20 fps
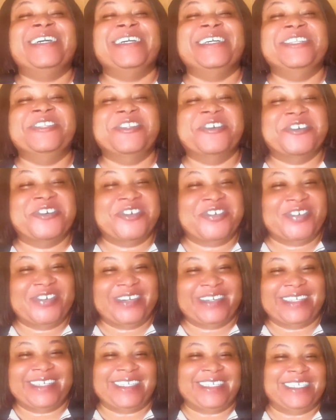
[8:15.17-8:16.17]

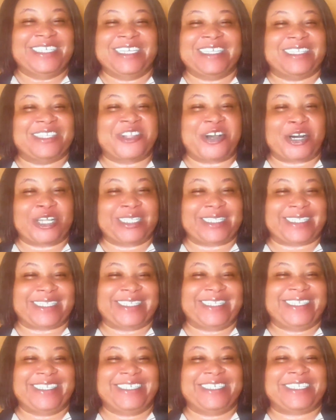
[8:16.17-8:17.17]
No, it's not.
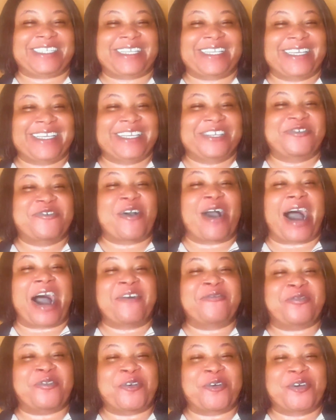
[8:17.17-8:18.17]
See, you
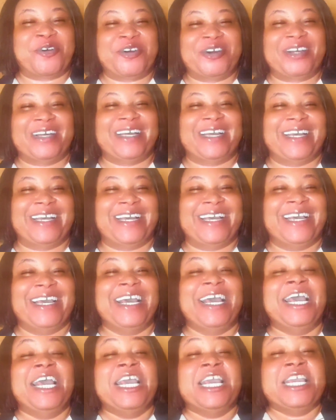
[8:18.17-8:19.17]
have to.
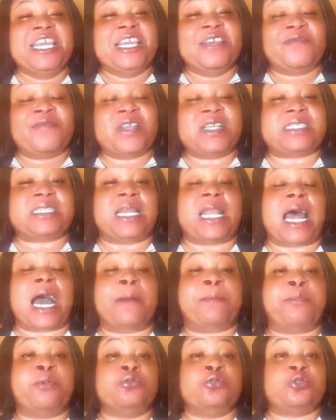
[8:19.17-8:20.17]
If this thing
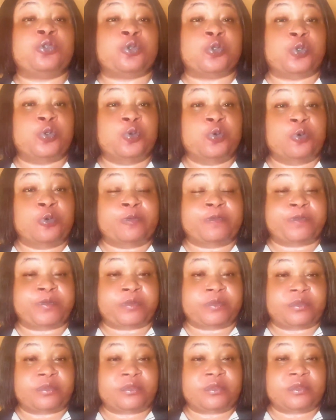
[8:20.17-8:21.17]
happen to you
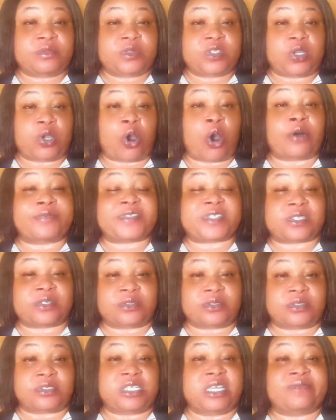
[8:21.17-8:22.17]

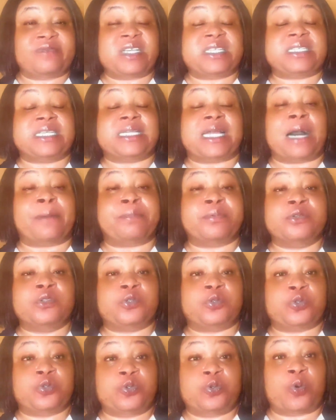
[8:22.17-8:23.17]
often, if this thing
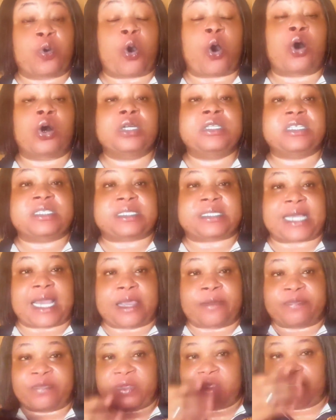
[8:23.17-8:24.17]
happen to you all the time,